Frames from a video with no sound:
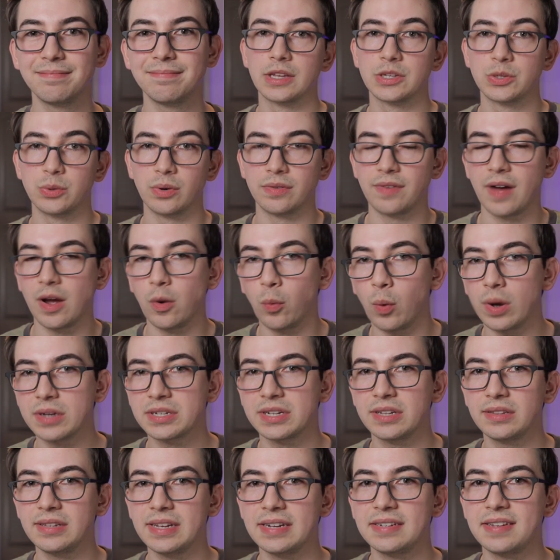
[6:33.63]
So if I
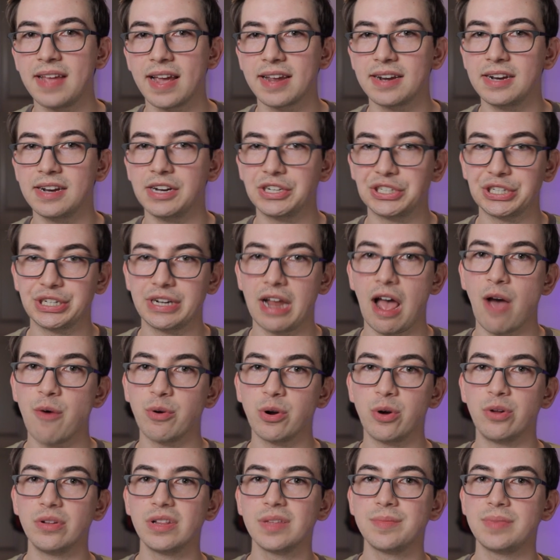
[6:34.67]
wasn't lead technician, I would
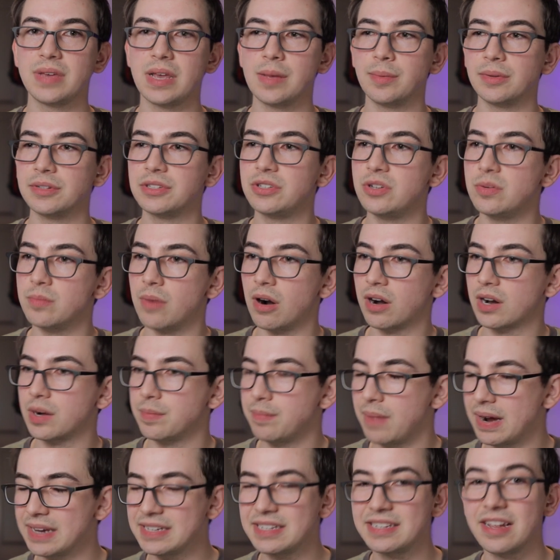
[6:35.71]
only be able to mark
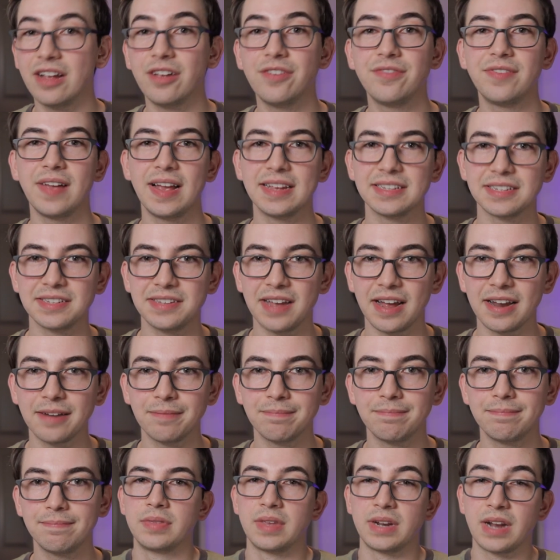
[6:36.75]
myself as done.
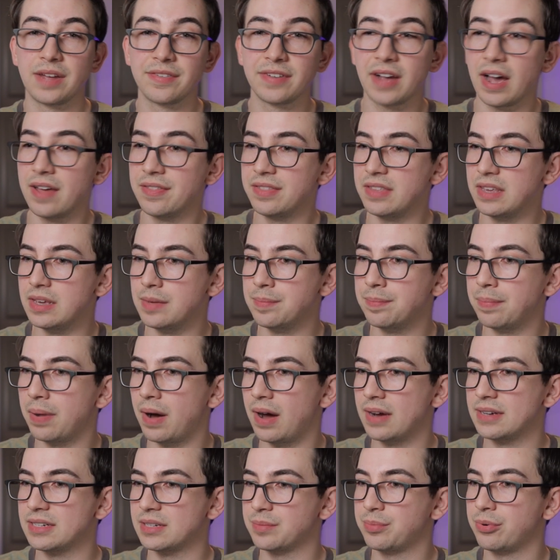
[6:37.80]
Then I've got the
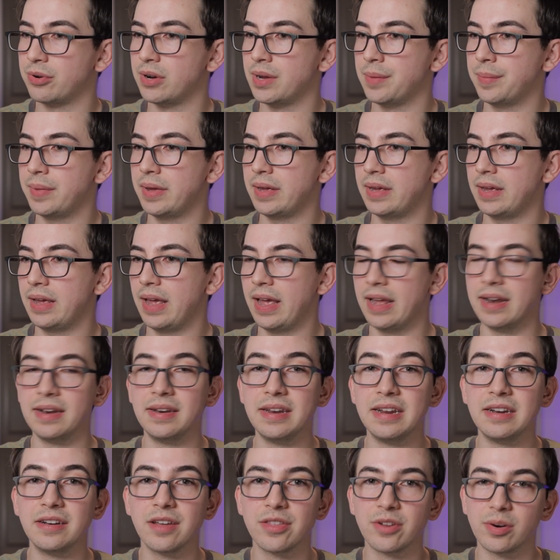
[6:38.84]
pause appointment and
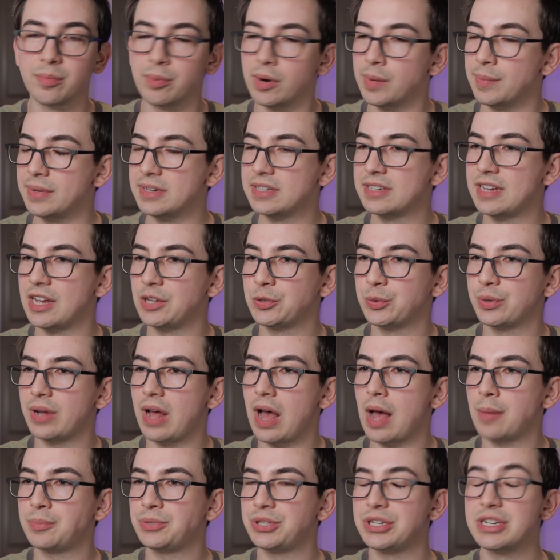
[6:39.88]
need another appointment scheduled
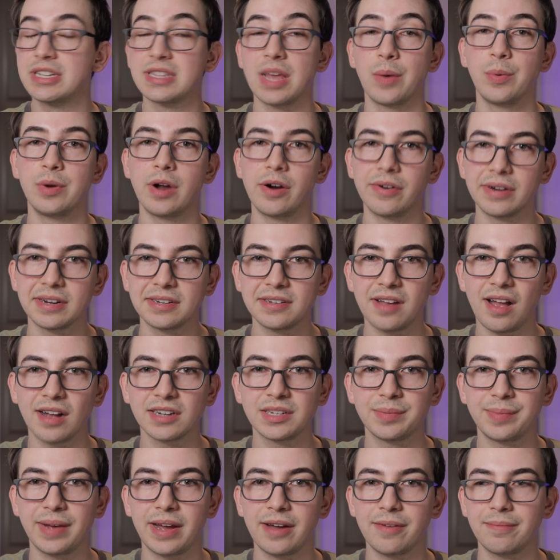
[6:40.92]
options that we already talked
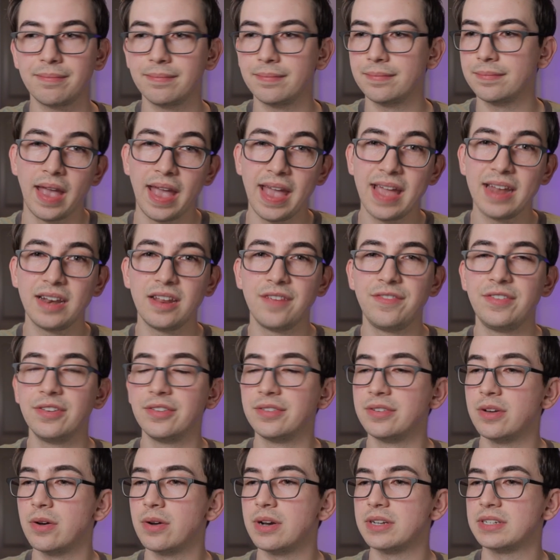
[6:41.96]
about. And if you'll
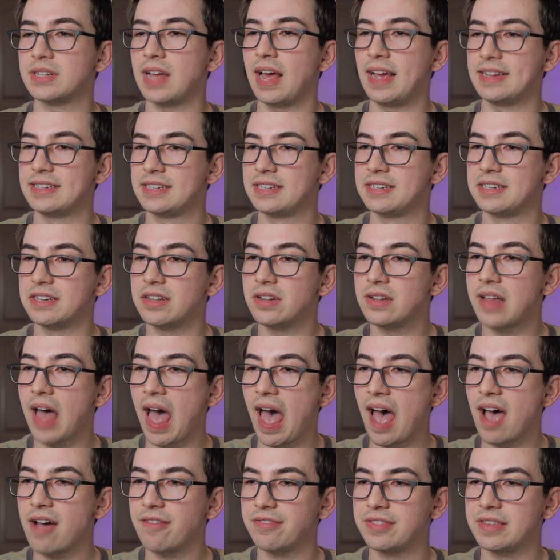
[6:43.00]
notice, I still
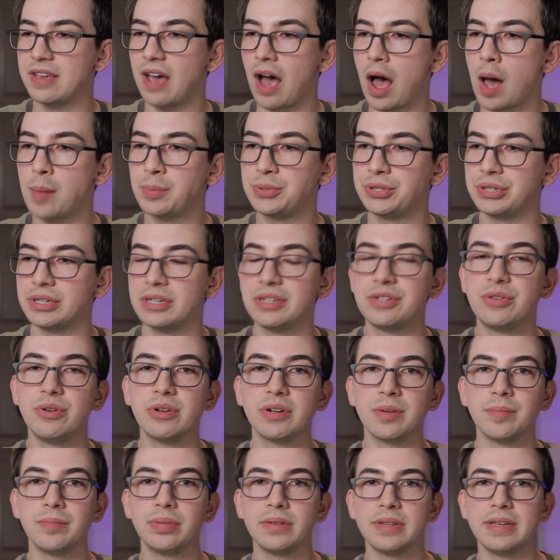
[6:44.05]
have the option to
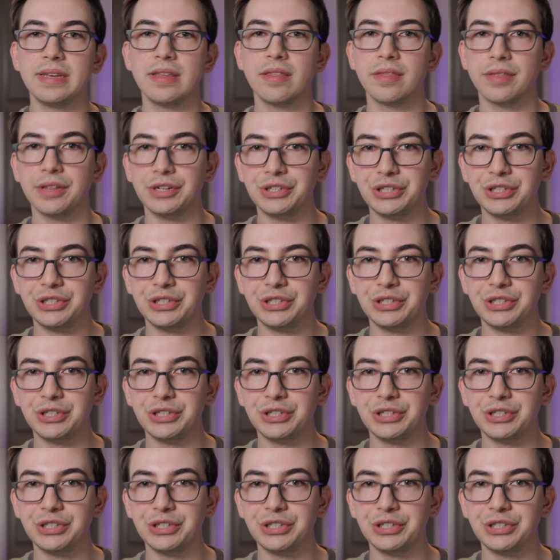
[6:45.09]
complete the